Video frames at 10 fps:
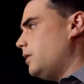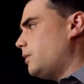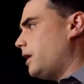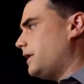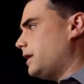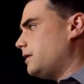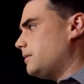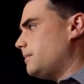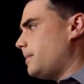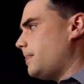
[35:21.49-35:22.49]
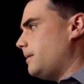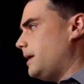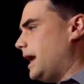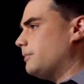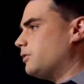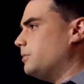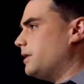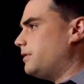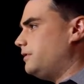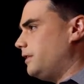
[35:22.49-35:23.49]
where I think Adam
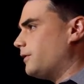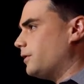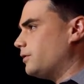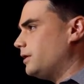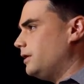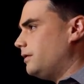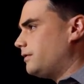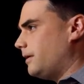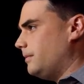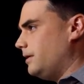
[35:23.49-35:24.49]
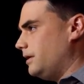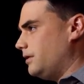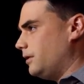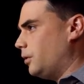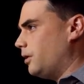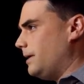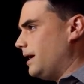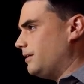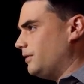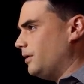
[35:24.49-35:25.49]
Smith differs from the, the Lord
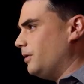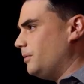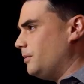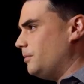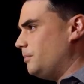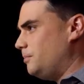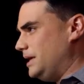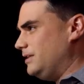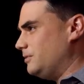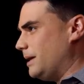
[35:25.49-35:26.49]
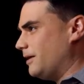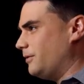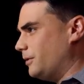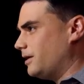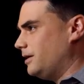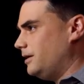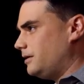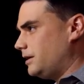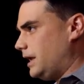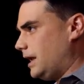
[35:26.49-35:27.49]
Mandeville bees metaphor,
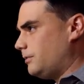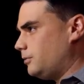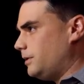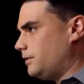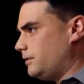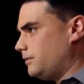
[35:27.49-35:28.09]
right? Adam Smith